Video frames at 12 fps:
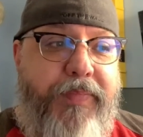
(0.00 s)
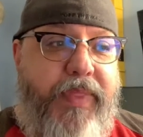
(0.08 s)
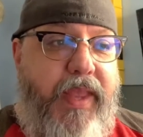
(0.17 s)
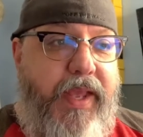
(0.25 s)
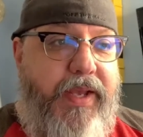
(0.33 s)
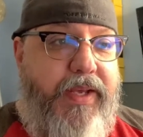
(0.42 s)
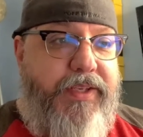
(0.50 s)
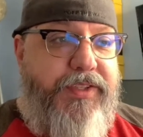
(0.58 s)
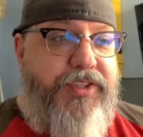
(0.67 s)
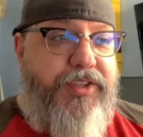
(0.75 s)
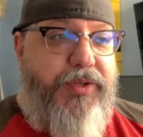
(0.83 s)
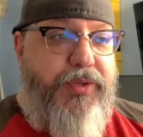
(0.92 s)
and
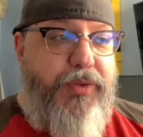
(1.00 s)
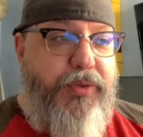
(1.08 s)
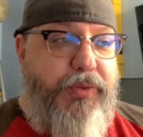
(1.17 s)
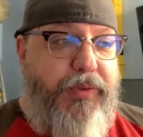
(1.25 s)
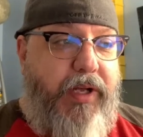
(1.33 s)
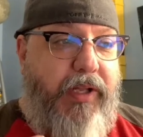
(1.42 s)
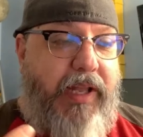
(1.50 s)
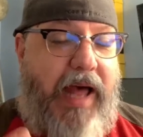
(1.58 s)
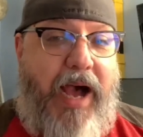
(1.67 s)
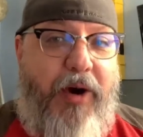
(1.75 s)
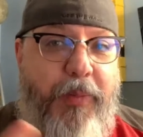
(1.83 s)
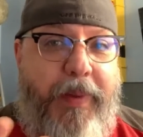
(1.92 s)
to
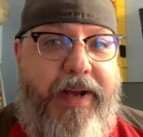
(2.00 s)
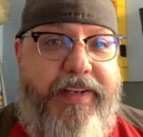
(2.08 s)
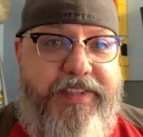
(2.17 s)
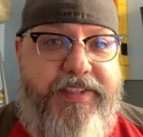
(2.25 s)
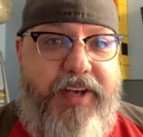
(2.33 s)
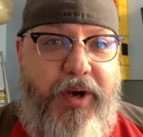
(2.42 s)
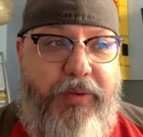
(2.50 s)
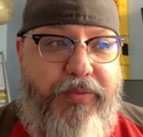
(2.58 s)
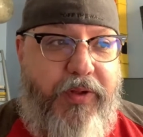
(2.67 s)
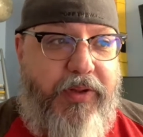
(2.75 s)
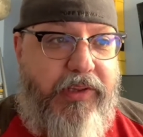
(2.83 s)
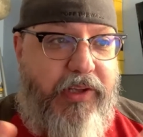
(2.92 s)
allow myself
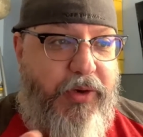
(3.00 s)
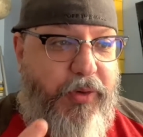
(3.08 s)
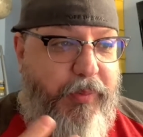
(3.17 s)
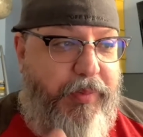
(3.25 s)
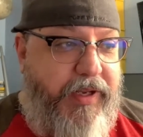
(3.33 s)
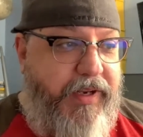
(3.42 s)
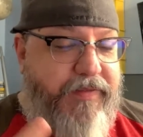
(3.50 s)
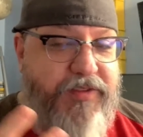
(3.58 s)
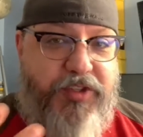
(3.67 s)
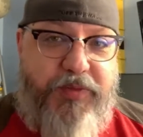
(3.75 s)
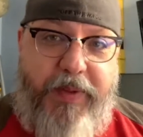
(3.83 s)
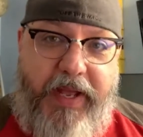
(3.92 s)
a little bit of
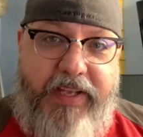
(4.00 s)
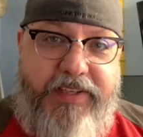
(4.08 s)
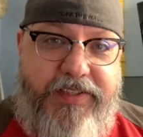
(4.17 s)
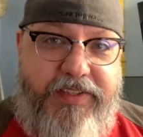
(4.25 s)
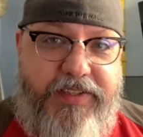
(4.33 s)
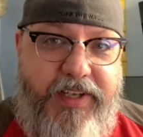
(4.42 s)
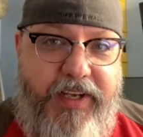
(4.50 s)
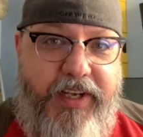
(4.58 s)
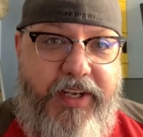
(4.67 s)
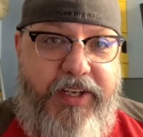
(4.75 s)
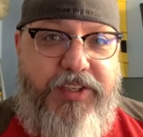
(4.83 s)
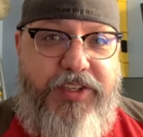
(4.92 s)
space
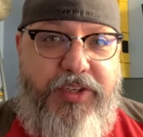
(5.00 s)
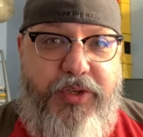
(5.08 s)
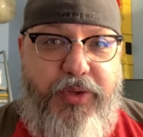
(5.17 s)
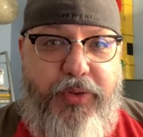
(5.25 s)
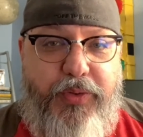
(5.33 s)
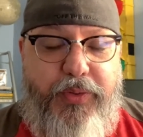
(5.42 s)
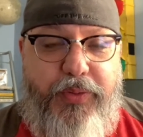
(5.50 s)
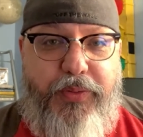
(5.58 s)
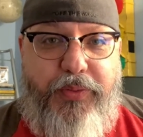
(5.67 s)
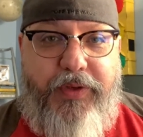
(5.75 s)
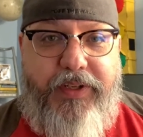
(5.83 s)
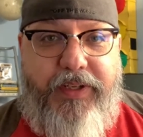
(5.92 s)
to
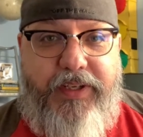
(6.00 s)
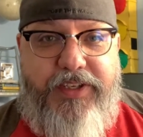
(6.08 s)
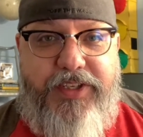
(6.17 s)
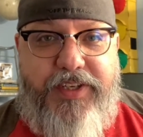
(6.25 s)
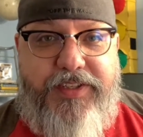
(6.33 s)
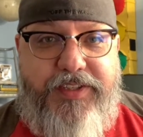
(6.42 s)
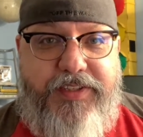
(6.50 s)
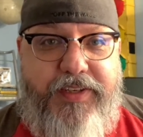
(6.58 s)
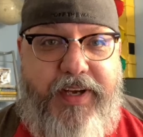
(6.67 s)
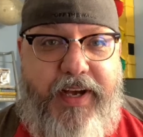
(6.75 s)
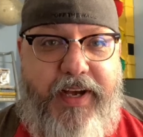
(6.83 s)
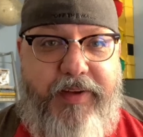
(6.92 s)
really just
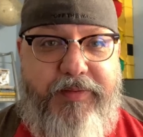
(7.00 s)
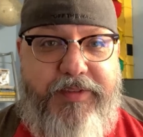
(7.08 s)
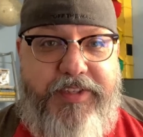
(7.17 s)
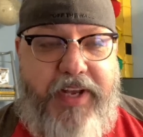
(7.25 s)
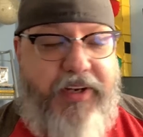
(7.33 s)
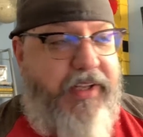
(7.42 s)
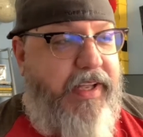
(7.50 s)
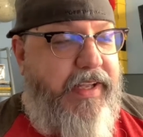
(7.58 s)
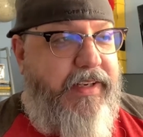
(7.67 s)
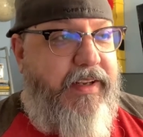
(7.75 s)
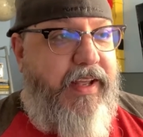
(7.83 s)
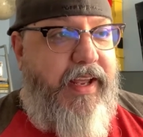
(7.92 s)
settle
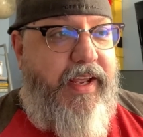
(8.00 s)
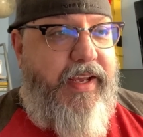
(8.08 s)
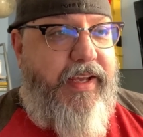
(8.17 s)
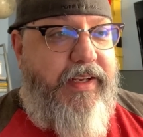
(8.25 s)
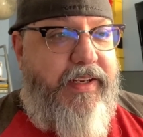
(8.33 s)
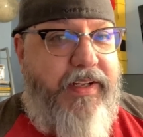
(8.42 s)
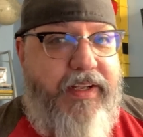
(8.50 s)
in and